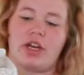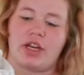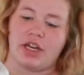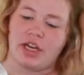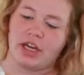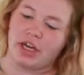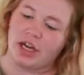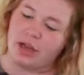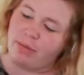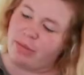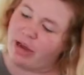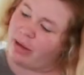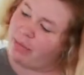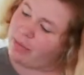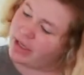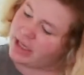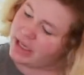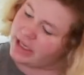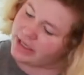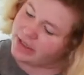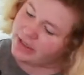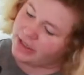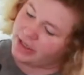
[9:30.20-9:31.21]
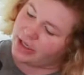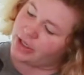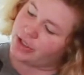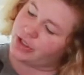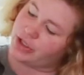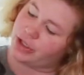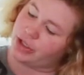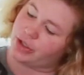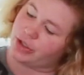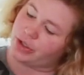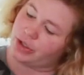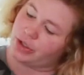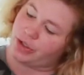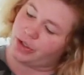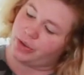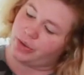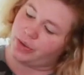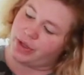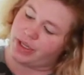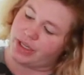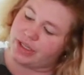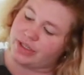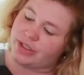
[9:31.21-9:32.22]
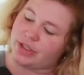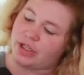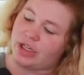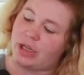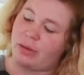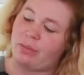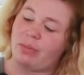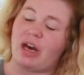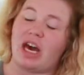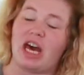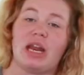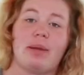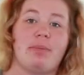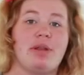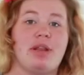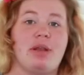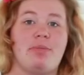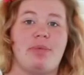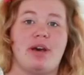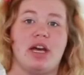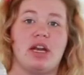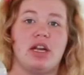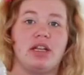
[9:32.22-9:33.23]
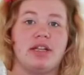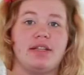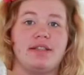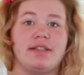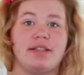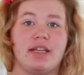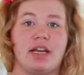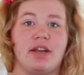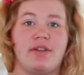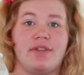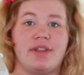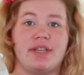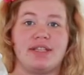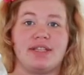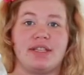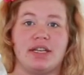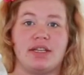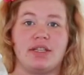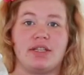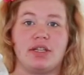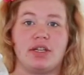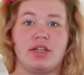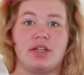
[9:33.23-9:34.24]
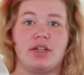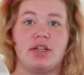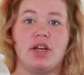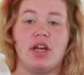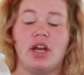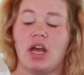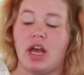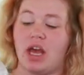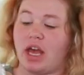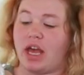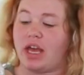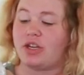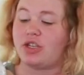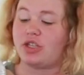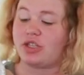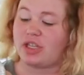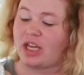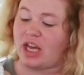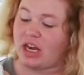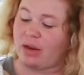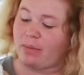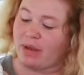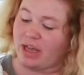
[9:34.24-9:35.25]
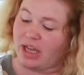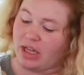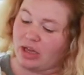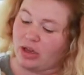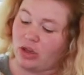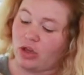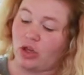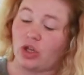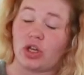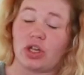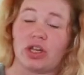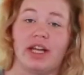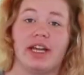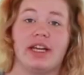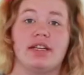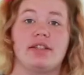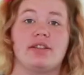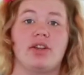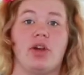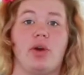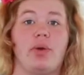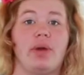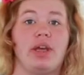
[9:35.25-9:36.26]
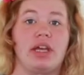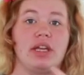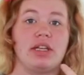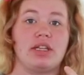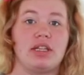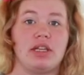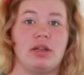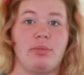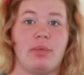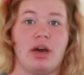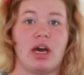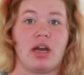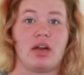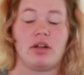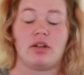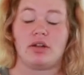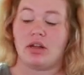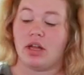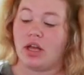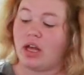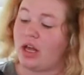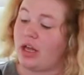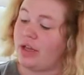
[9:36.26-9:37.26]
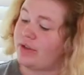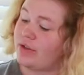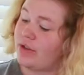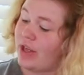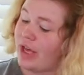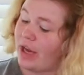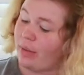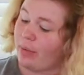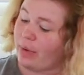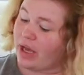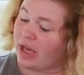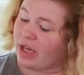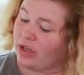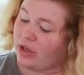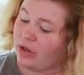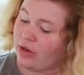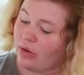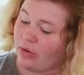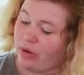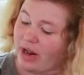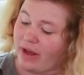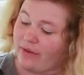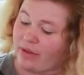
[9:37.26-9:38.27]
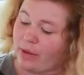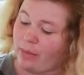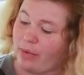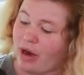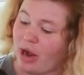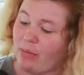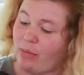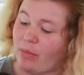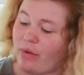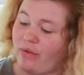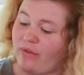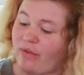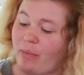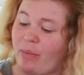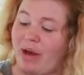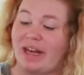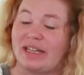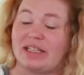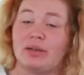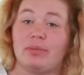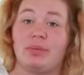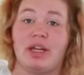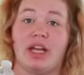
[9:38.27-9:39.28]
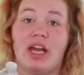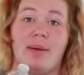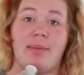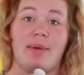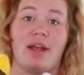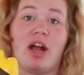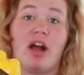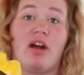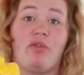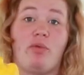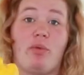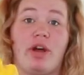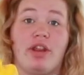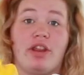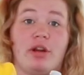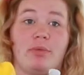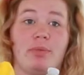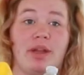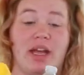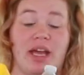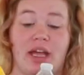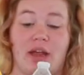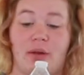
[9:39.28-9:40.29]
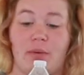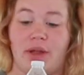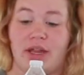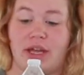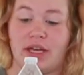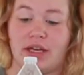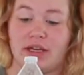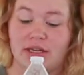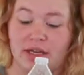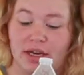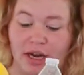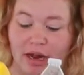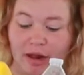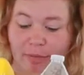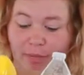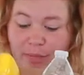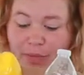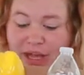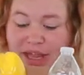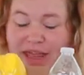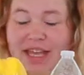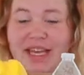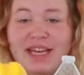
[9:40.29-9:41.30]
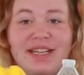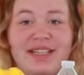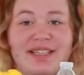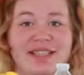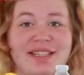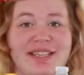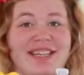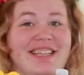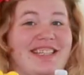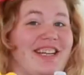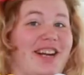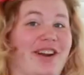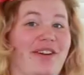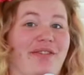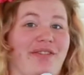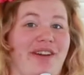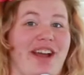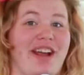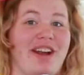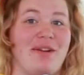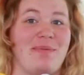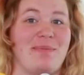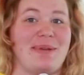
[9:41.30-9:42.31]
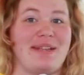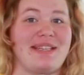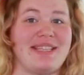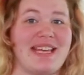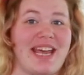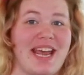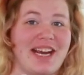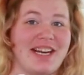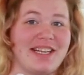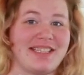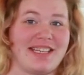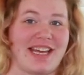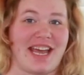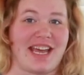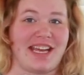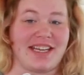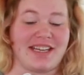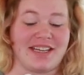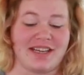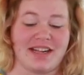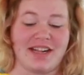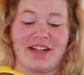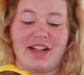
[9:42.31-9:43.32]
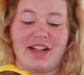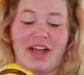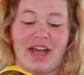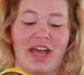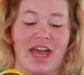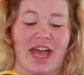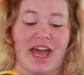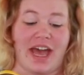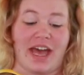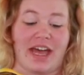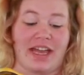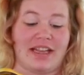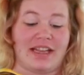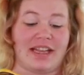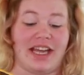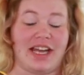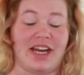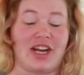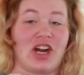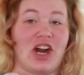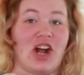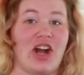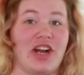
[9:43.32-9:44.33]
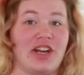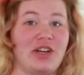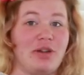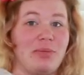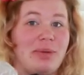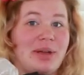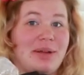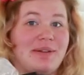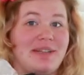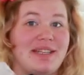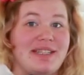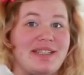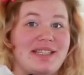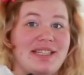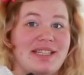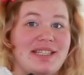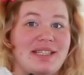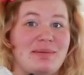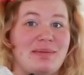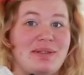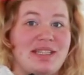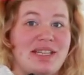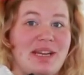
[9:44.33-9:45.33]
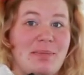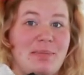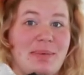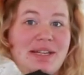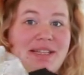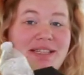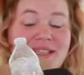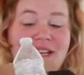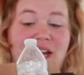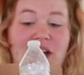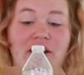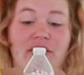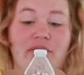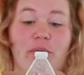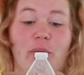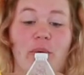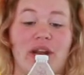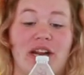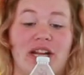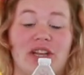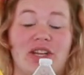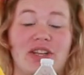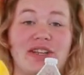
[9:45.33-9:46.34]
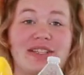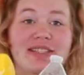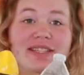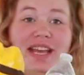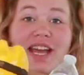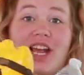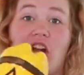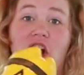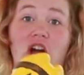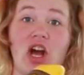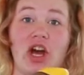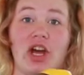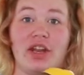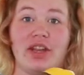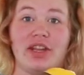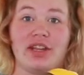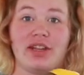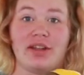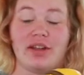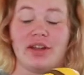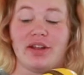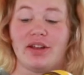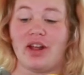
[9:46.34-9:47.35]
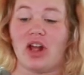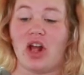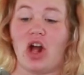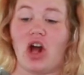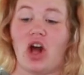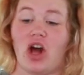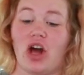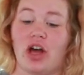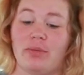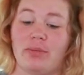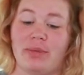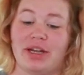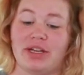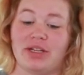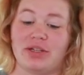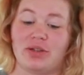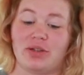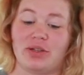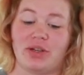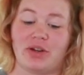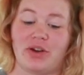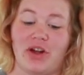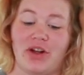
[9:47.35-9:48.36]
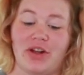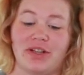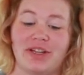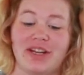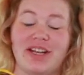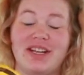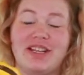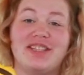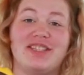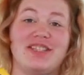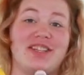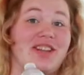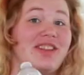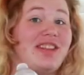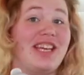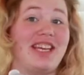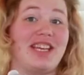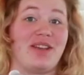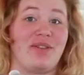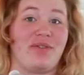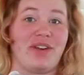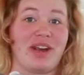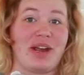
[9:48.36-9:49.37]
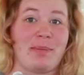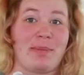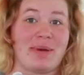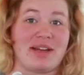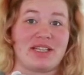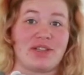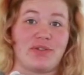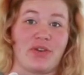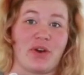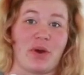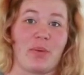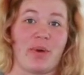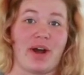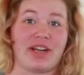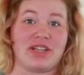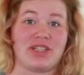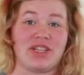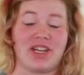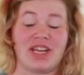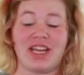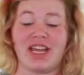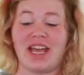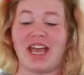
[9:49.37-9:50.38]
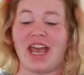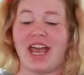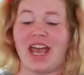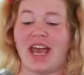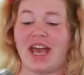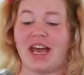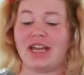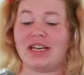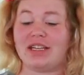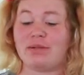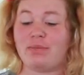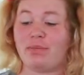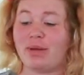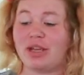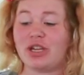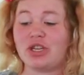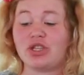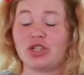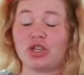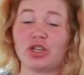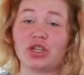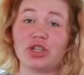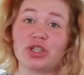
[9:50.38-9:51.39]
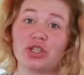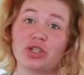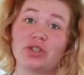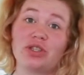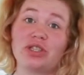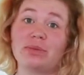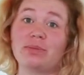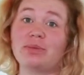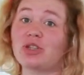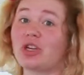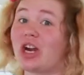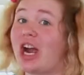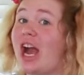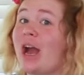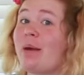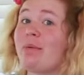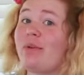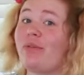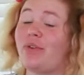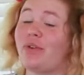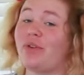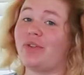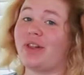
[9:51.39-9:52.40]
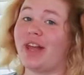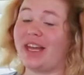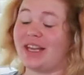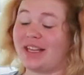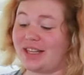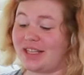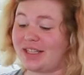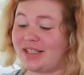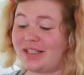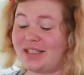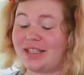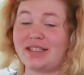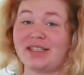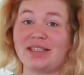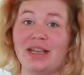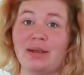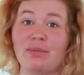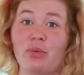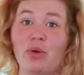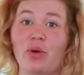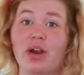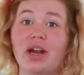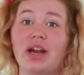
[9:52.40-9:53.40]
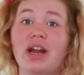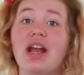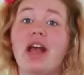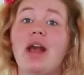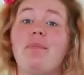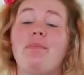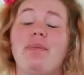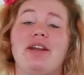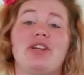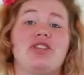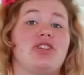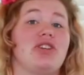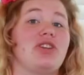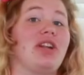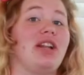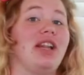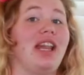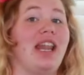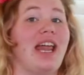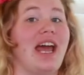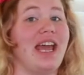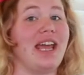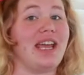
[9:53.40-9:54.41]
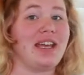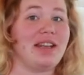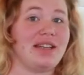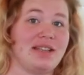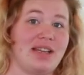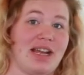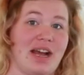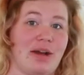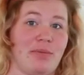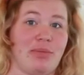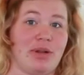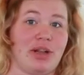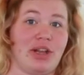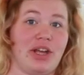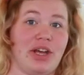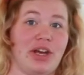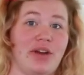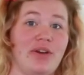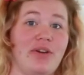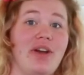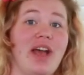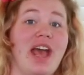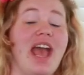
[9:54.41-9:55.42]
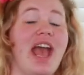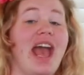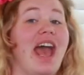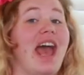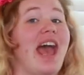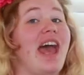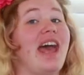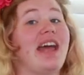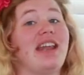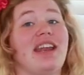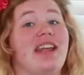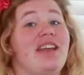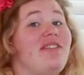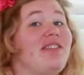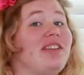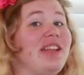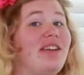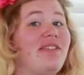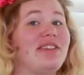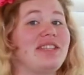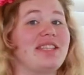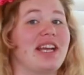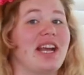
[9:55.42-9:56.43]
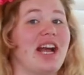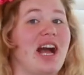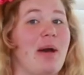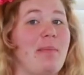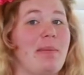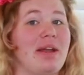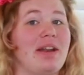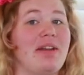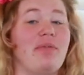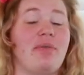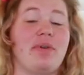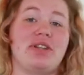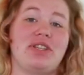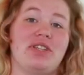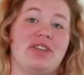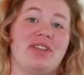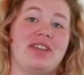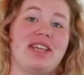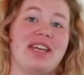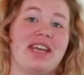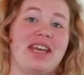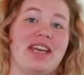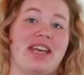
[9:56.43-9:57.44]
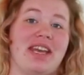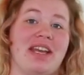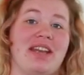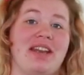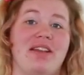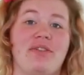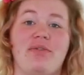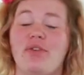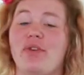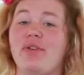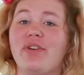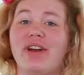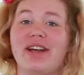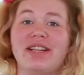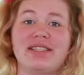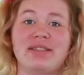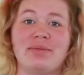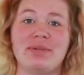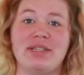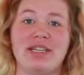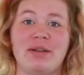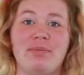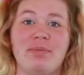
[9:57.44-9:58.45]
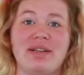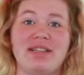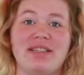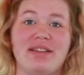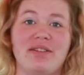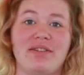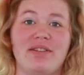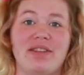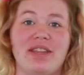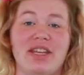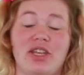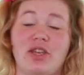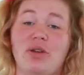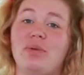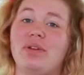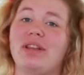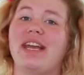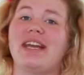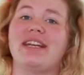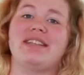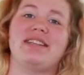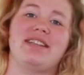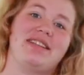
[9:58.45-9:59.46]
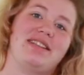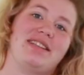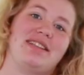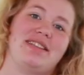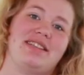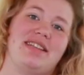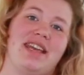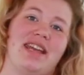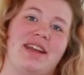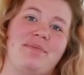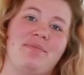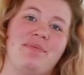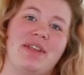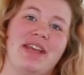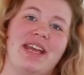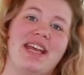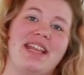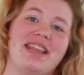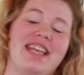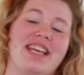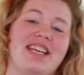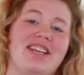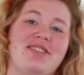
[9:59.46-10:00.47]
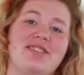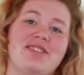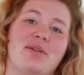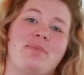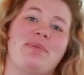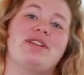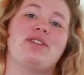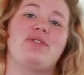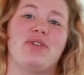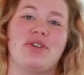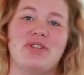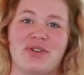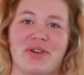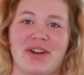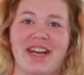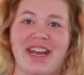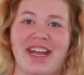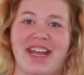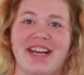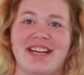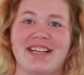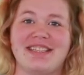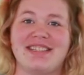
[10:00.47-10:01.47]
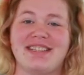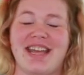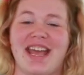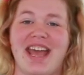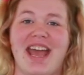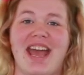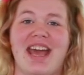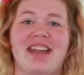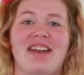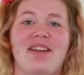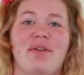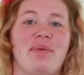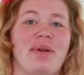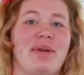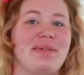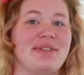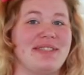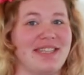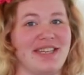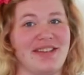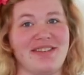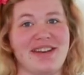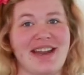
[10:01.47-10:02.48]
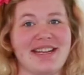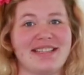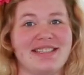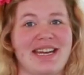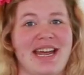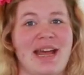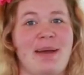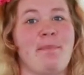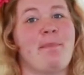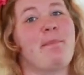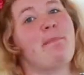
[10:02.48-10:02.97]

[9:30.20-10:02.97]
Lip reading: on here, it might be easier to glue this to the bottom of the bottle instead of the center, and just kind of make it look like it's going into the bottle, so that way you don't have the problem of it possibly coming off while they're playing with it. But this is our Fireman's air tank, and later on you'll be able to see some snippets of what it looks like on my 2-year-old. So thank you very much for watching, and be sure to subscribe if you like this to see more. Make sure to like down below, and even leave us a comment of what you think, and if you've got some tidbits that you would like to see. Thank you so much for joining us, and we will see you next time.